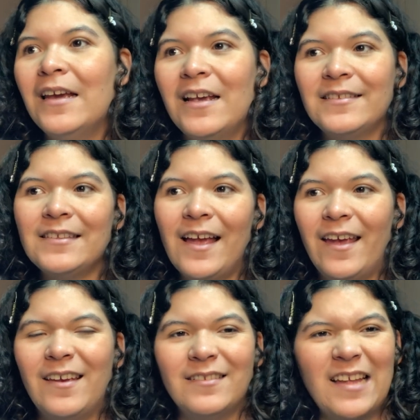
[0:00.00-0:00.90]
it's
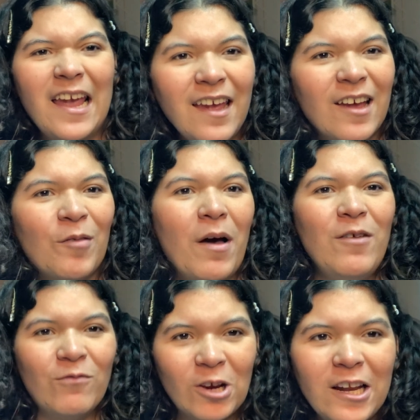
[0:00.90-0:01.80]
like, damn, I
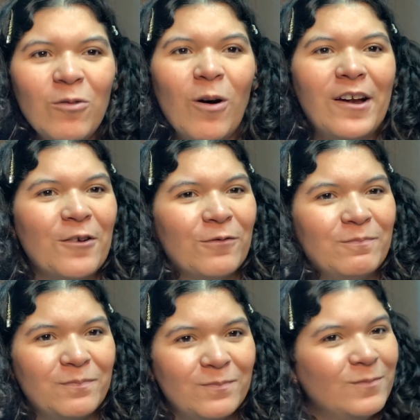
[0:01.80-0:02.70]
really want to
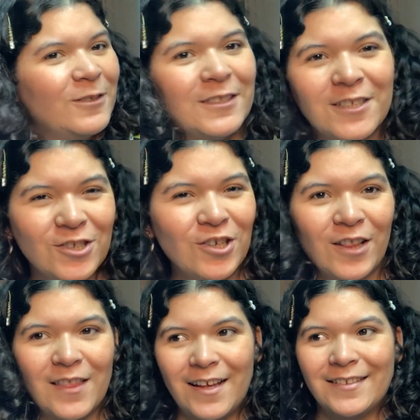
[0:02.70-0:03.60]
stitch
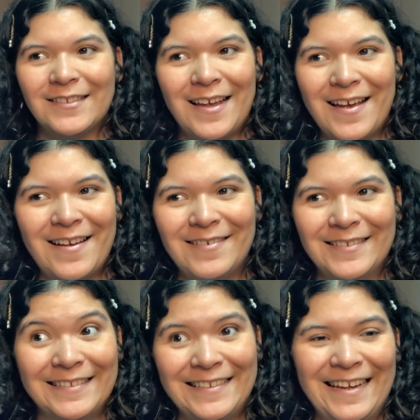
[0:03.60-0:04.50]
on this and
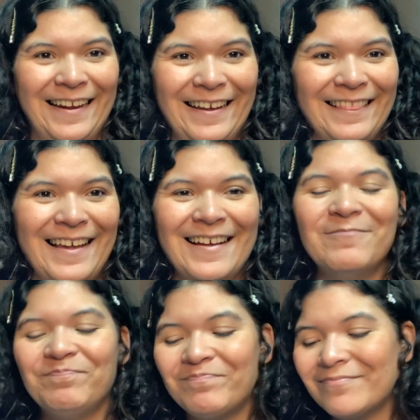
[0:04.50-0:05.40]
see it like that.
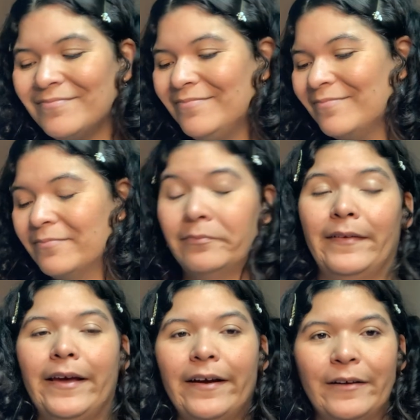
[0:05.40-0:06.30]

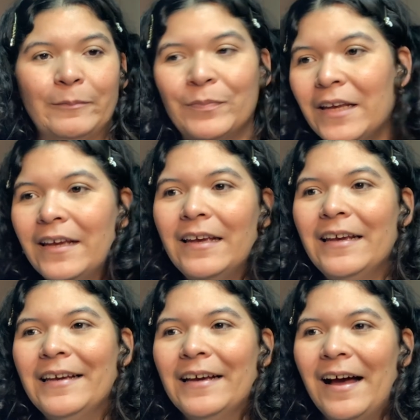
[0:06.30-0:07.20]
I don't know.
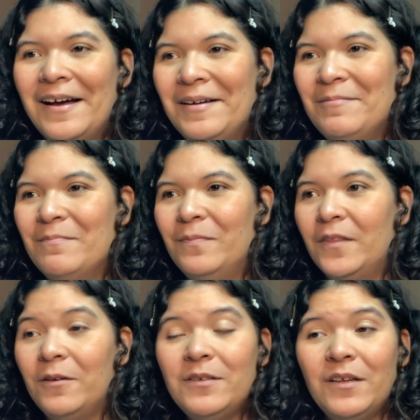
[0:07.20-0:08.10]

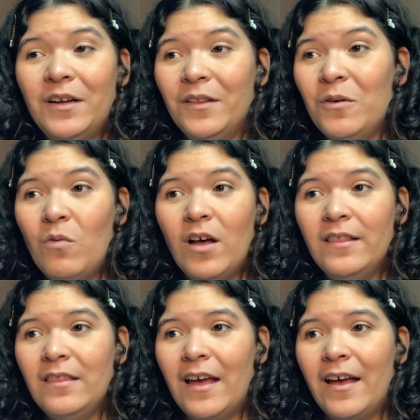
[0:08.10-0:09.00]
There's another
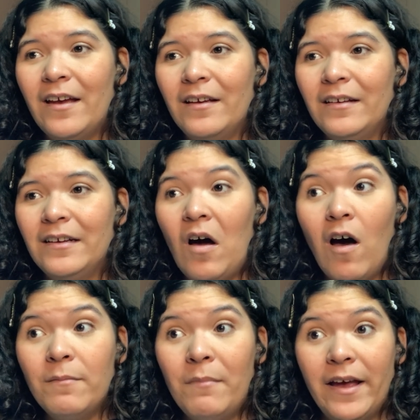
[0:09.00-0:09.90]
one that
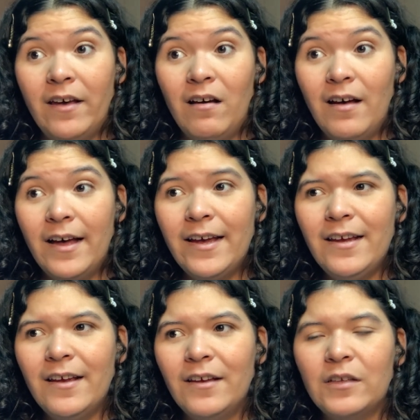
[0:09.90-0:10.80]
caught my
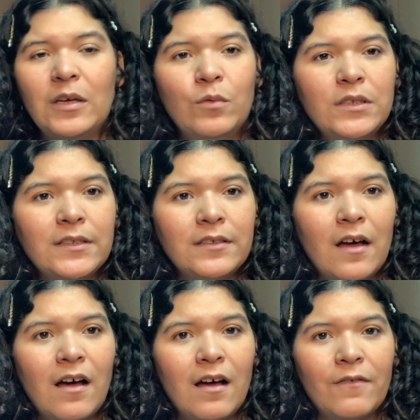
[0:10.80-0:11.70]
eye. It was
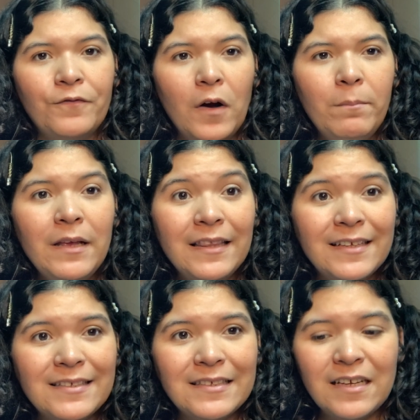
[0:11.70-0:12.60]
from
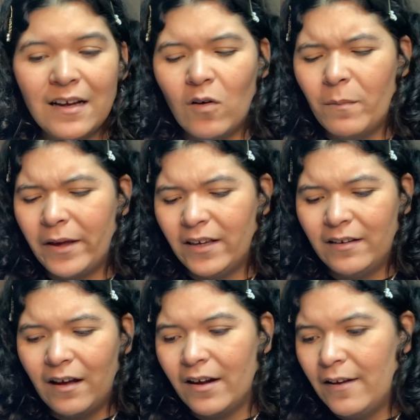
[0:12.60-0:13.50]
Melissa. Oh my
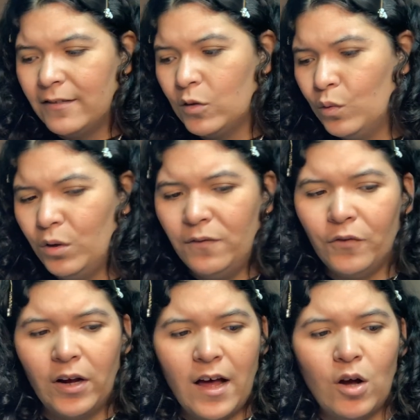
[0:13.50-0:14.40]
god, I totally
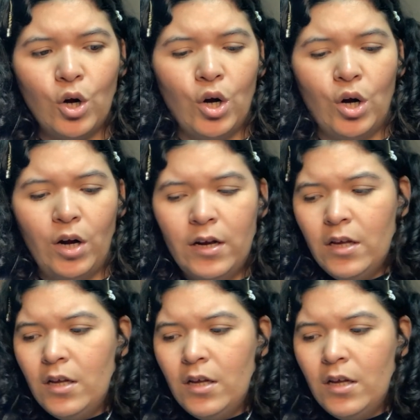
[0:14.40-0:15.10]
forgot her